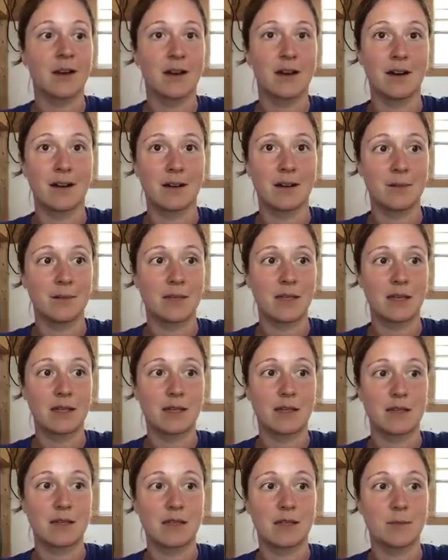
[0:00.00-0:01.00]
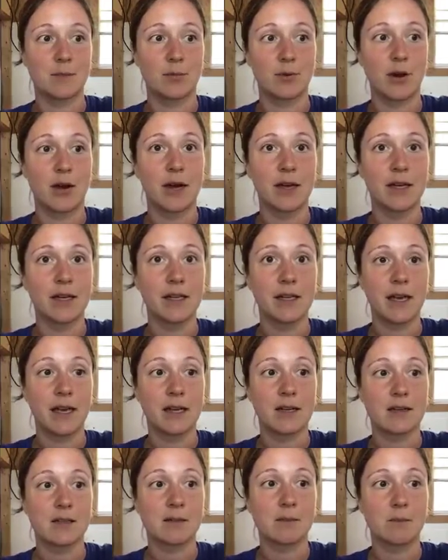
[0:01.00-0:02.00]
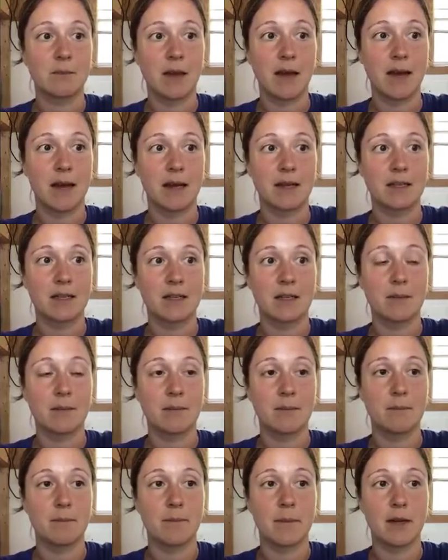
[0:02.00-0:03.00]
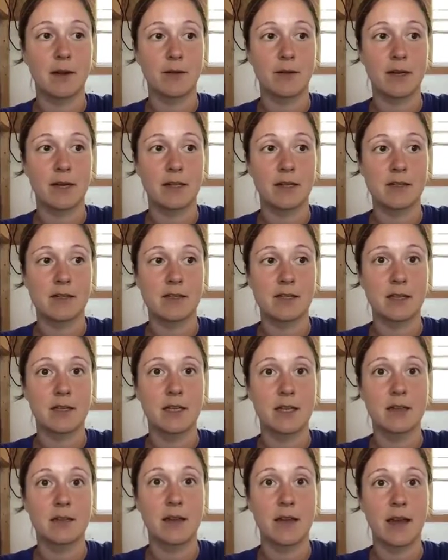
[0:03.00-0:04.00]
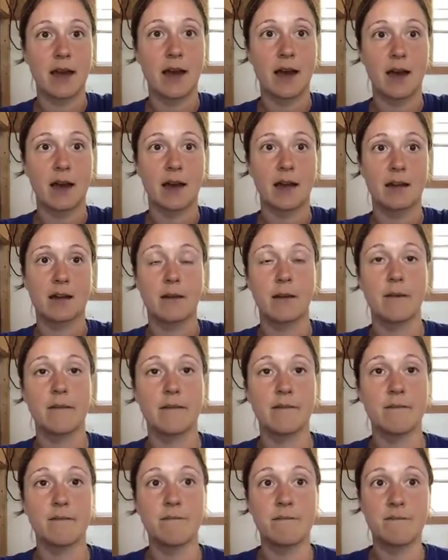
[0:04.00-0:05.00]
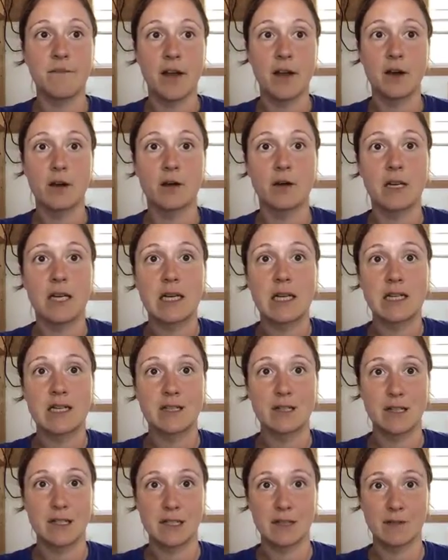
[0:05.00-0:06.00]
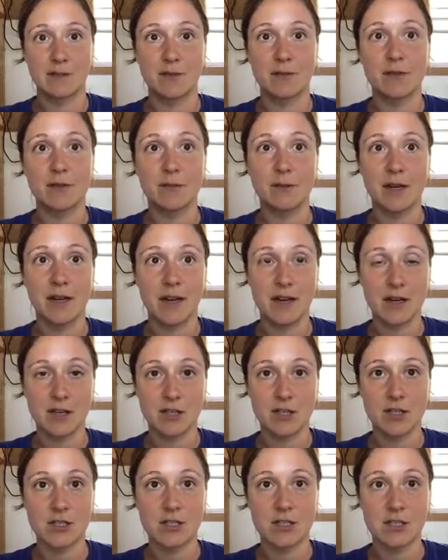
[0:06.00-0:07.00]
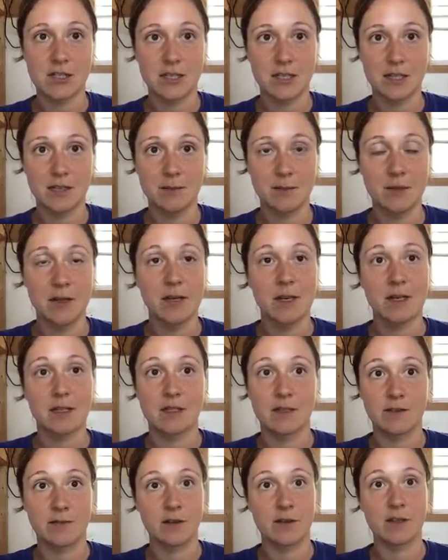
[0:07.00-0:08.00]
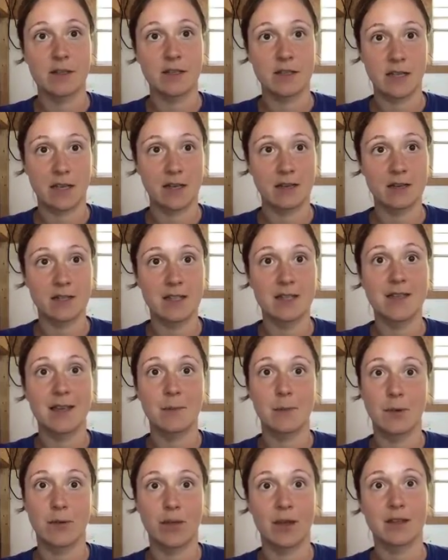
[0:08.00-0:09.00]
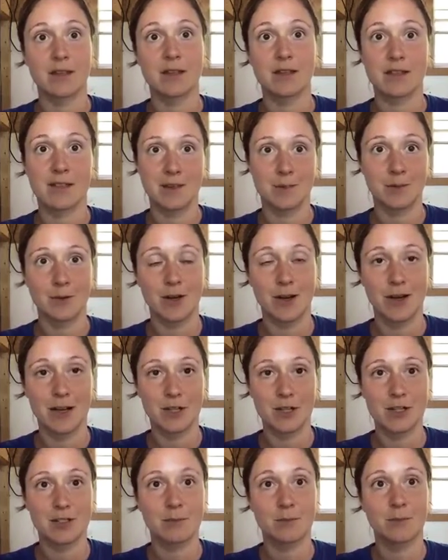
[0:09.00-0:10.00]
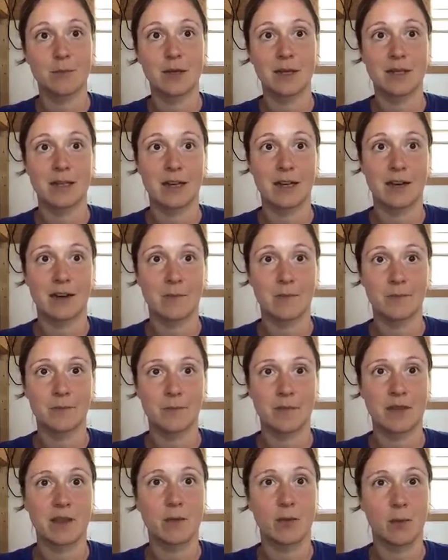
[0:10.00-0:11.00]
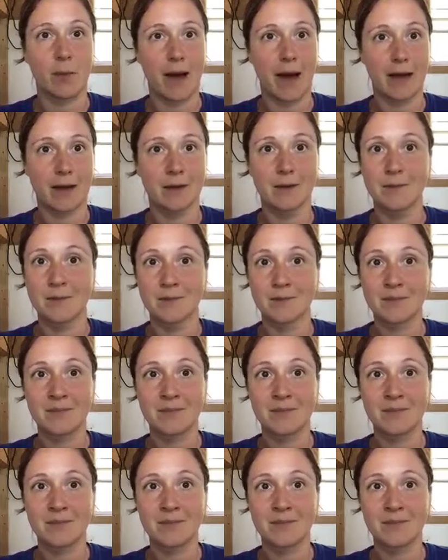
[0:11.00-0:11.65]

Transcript: And Brian has met Mary and Sunny. They had very different reactions to him, different than Nancy. They both had the same reaction, but they were mad.